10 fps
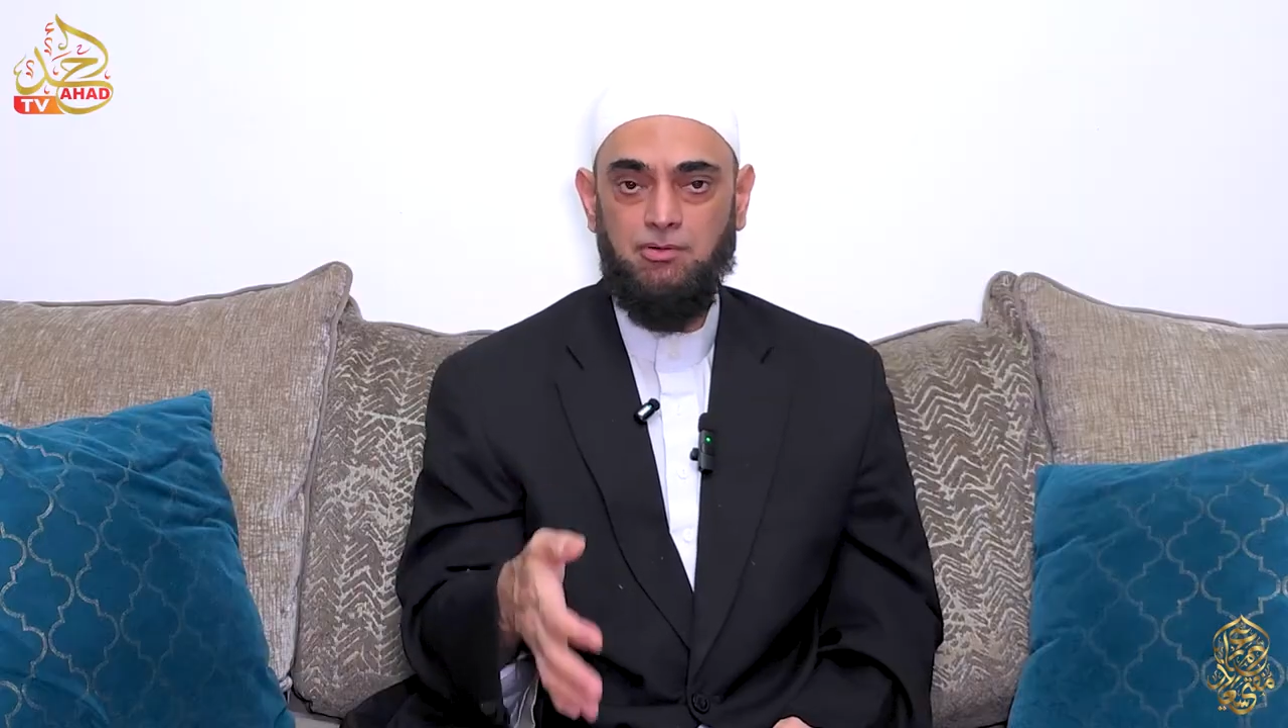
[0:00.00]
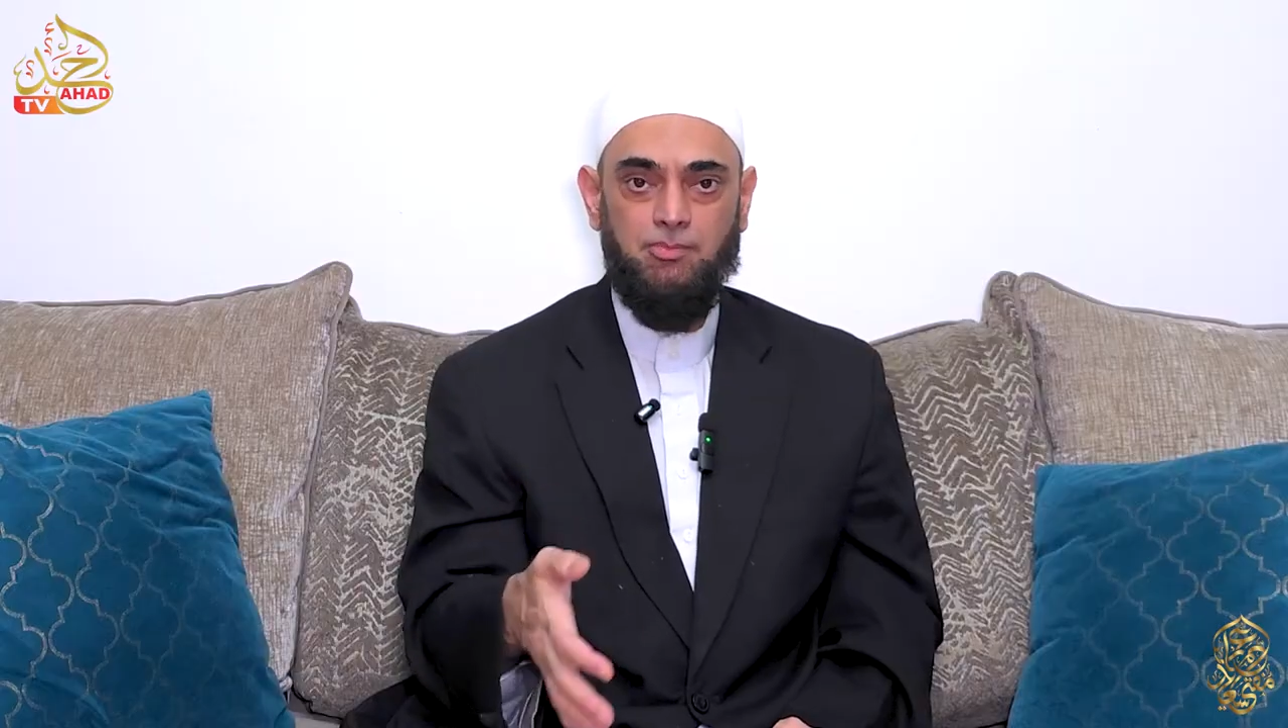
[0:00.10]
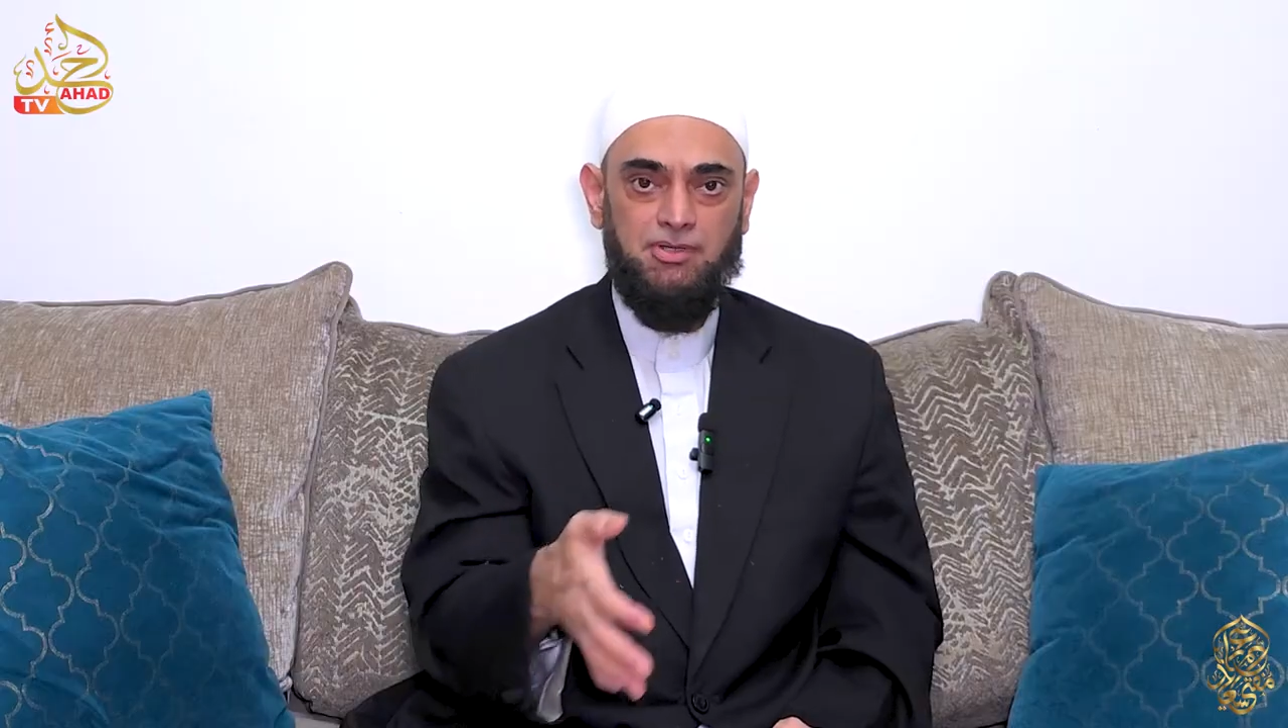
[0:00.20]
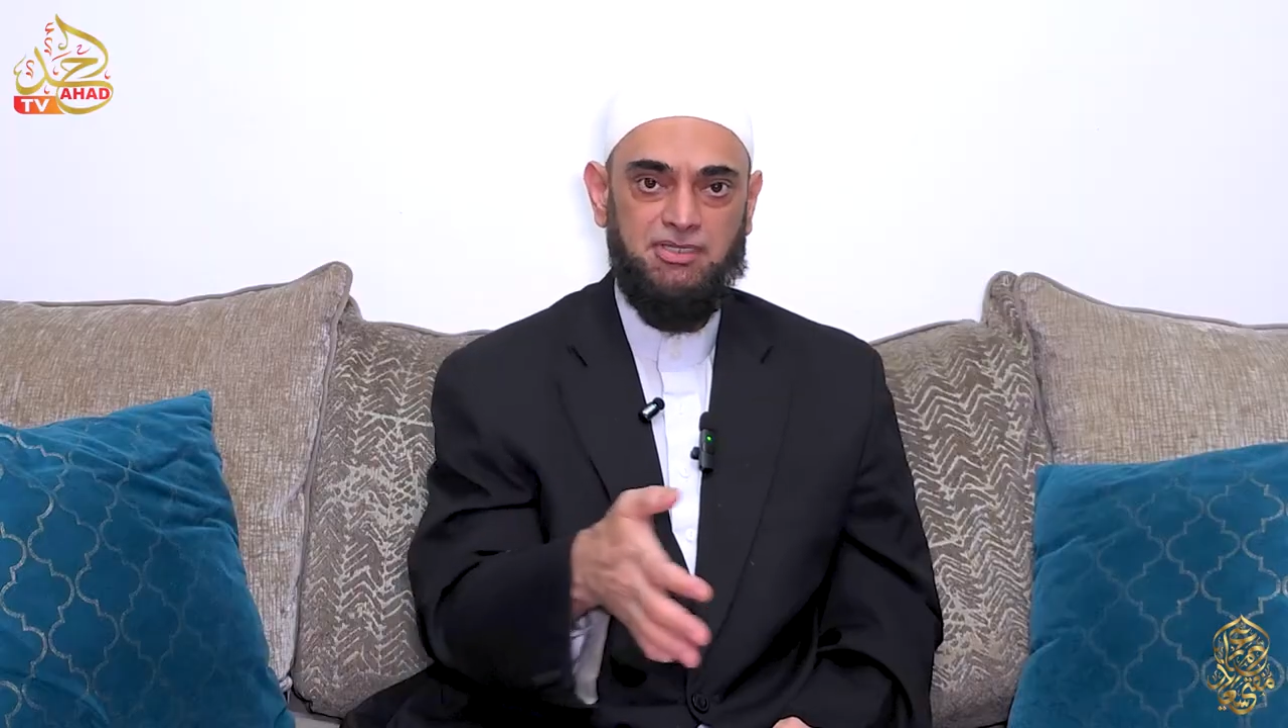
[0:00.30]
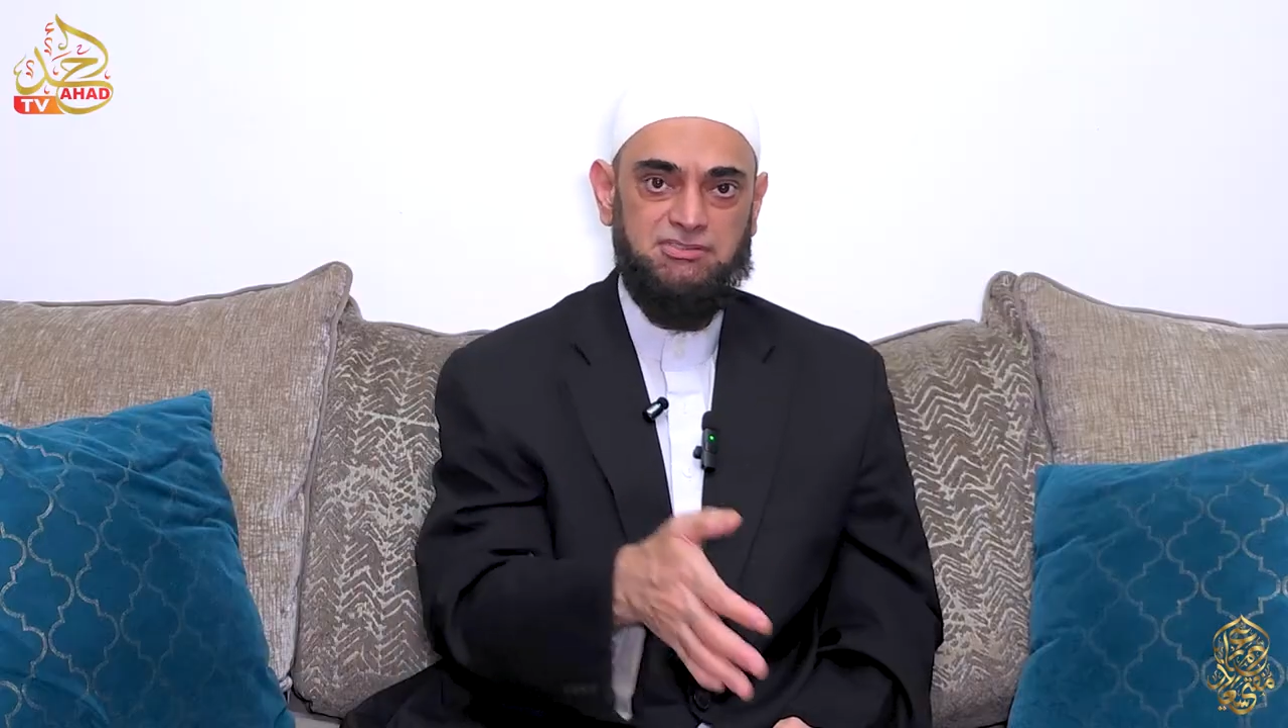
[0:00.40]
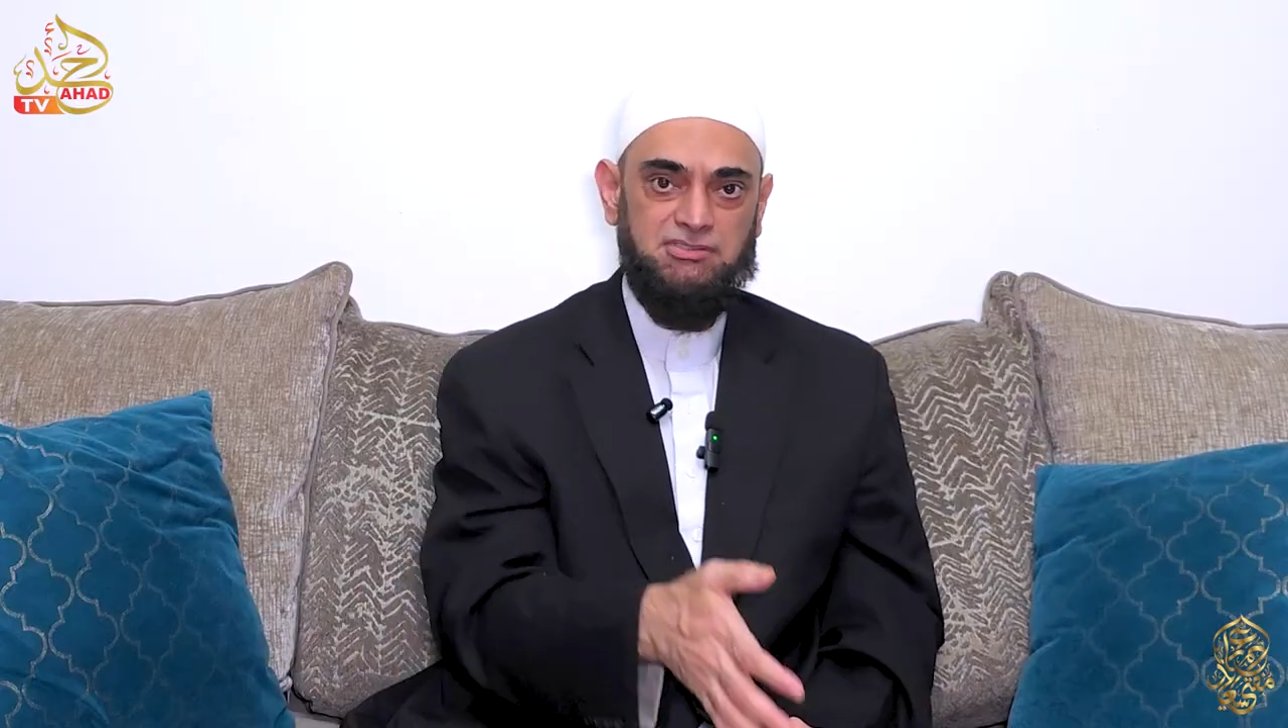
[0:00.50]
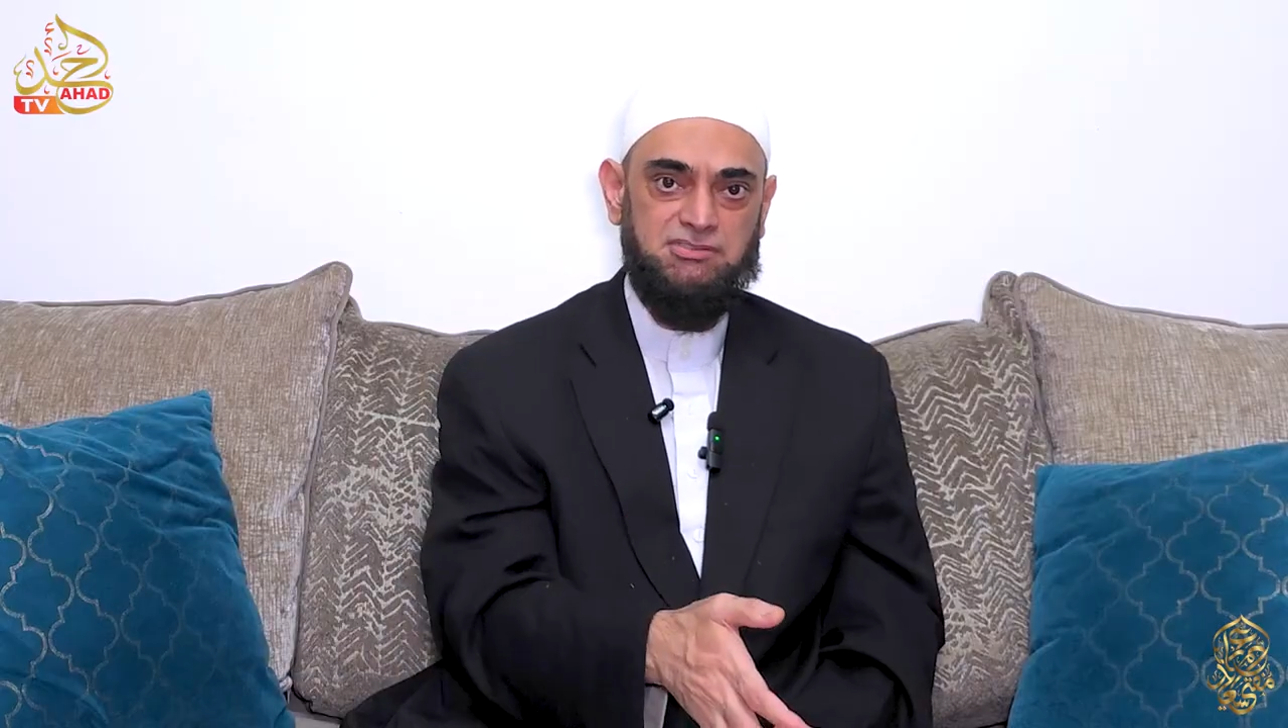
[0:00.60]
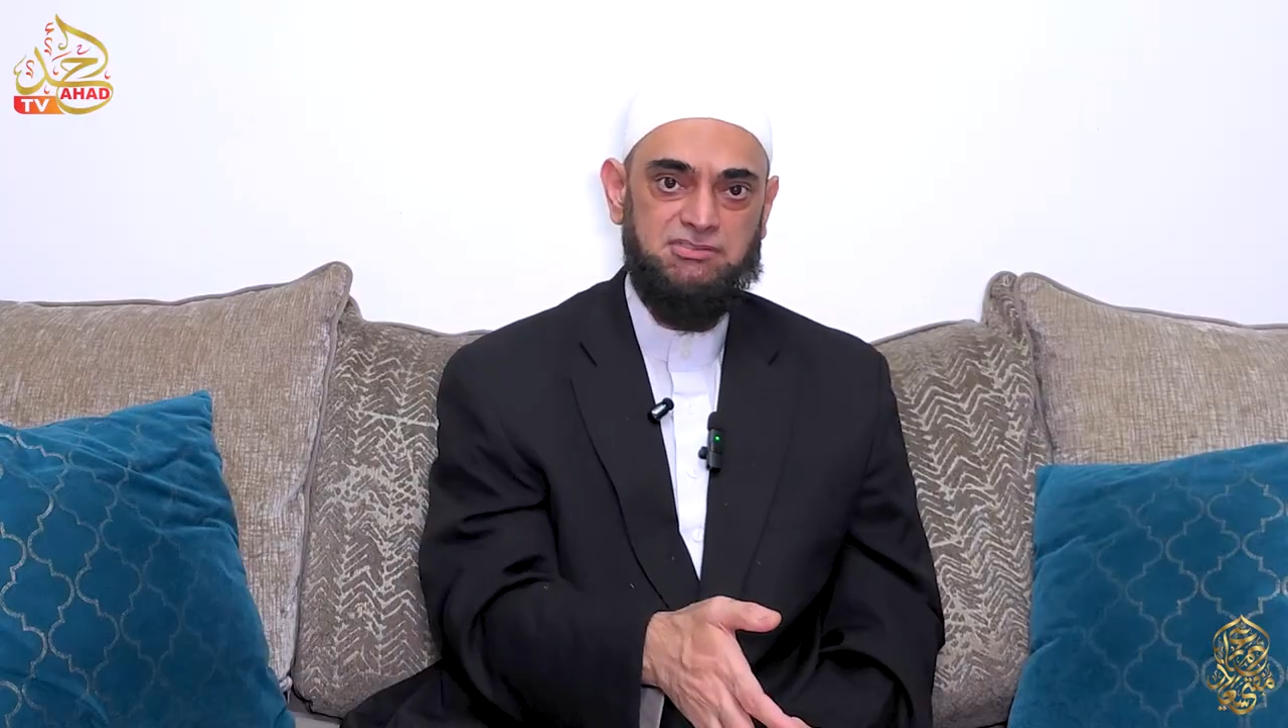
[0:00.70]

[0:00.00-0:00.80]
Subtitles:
protections